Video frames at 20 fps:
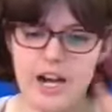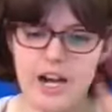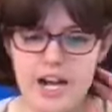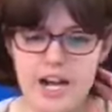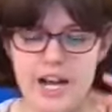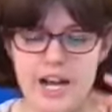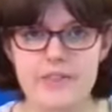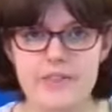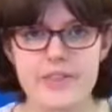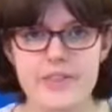
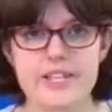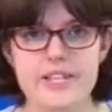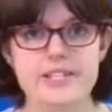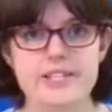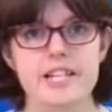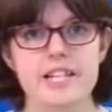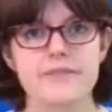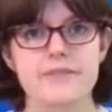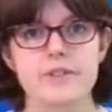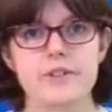At this
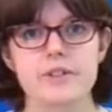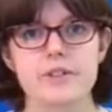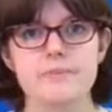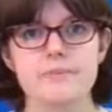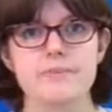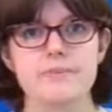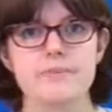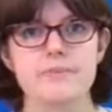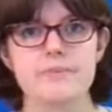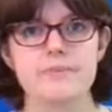level,
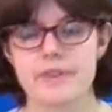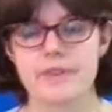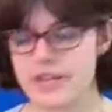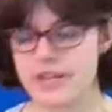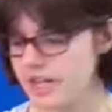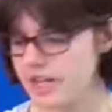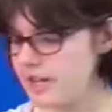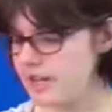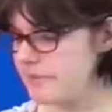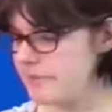
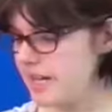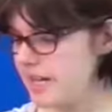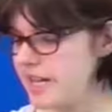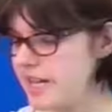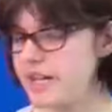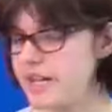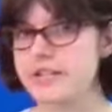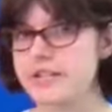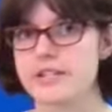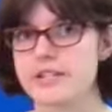
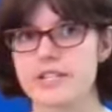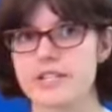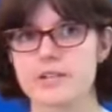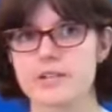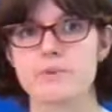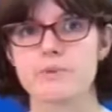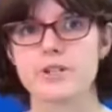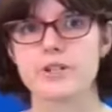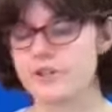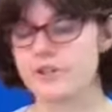and
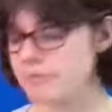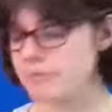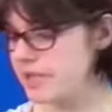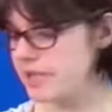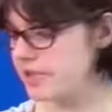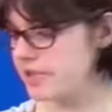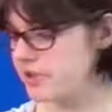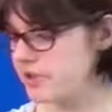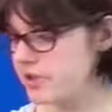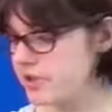this won't have
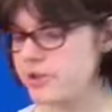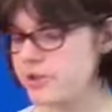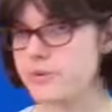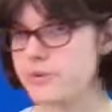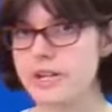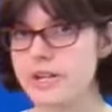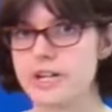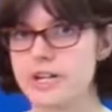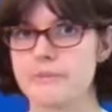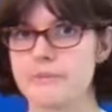been true
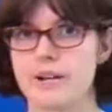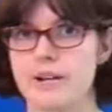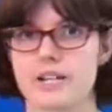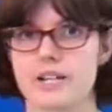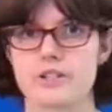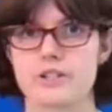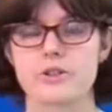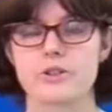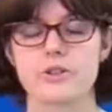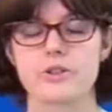
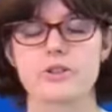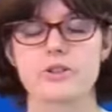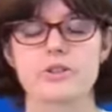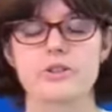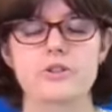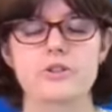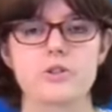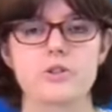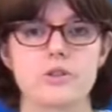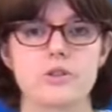at
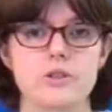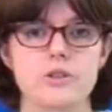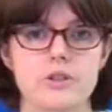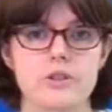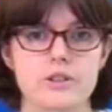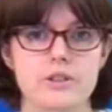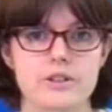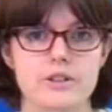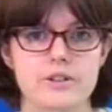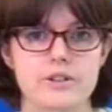core or
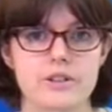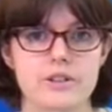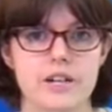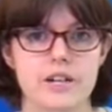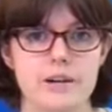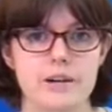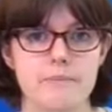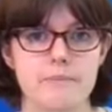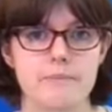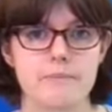
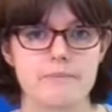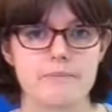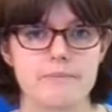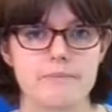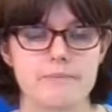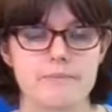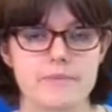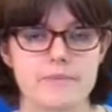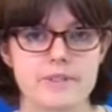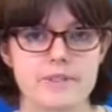
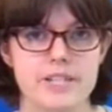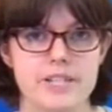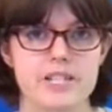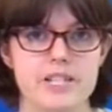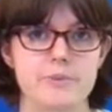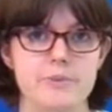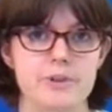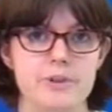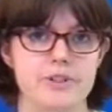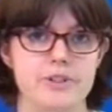CT1
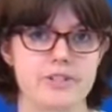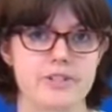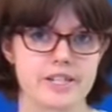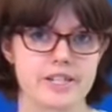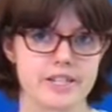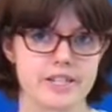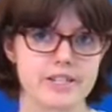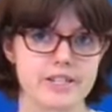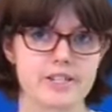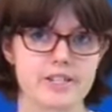or
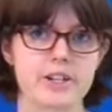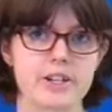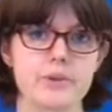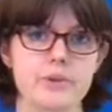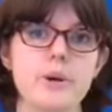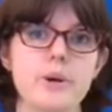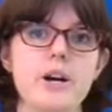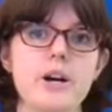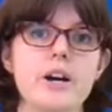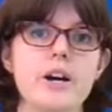
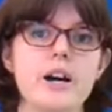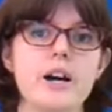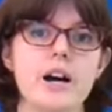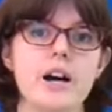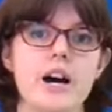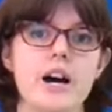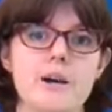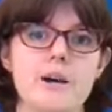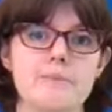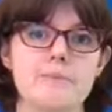CT2,
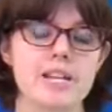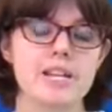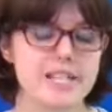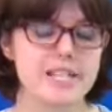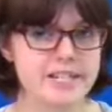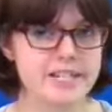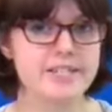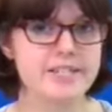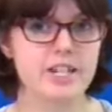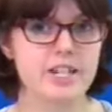it
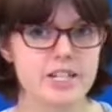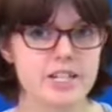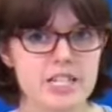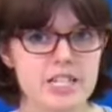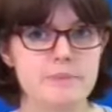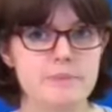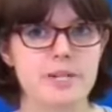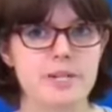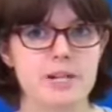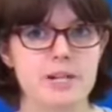is starting
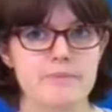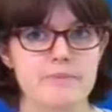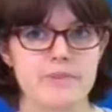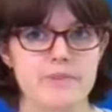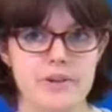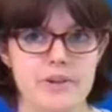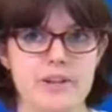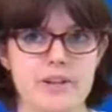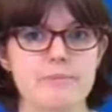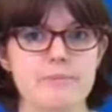to become
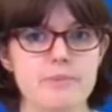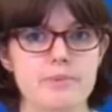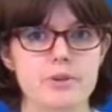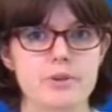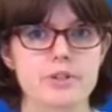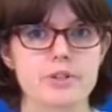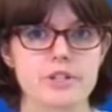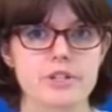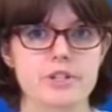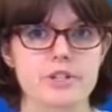very
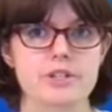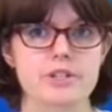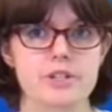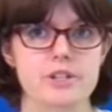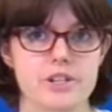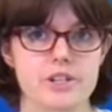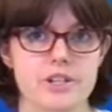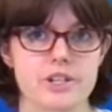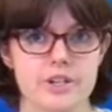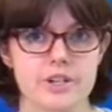important
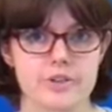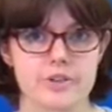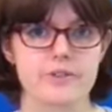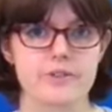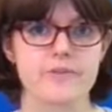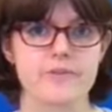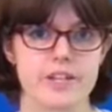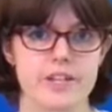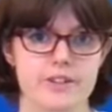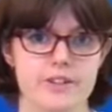to know your
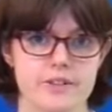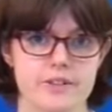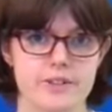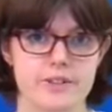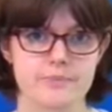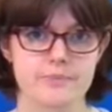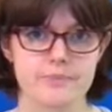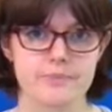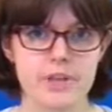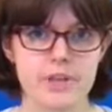field.
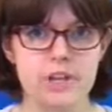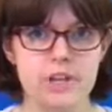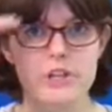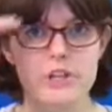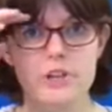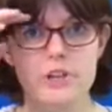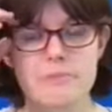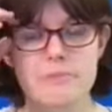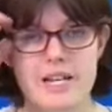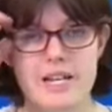
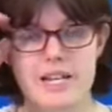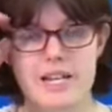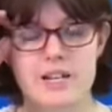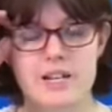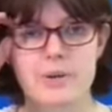You may get